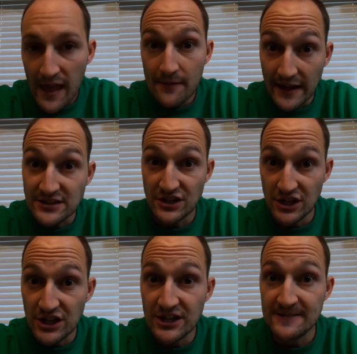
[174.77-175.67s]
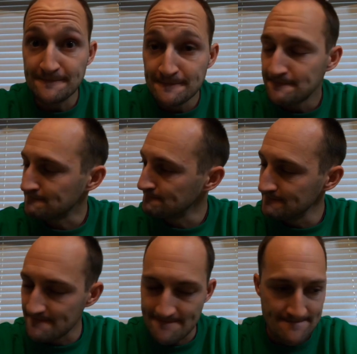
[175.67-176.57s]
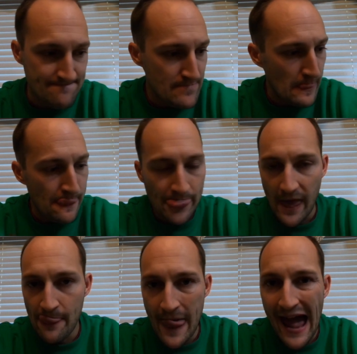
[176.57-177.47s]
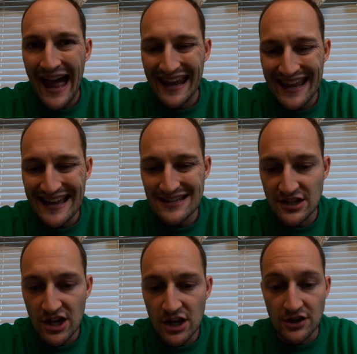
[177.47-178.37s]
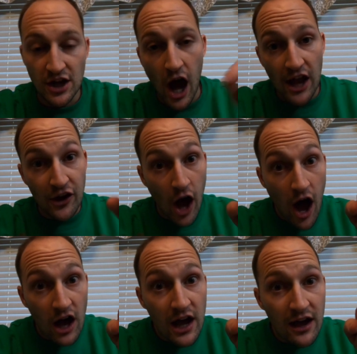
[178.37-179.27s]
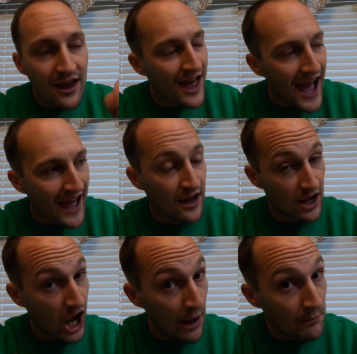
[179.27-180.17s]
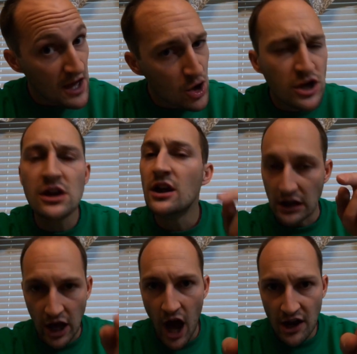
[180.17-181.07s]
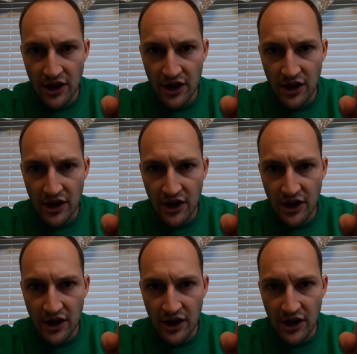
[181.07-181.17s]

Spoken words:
That's good. Mmm, that is good. Got nog? Got milk? Got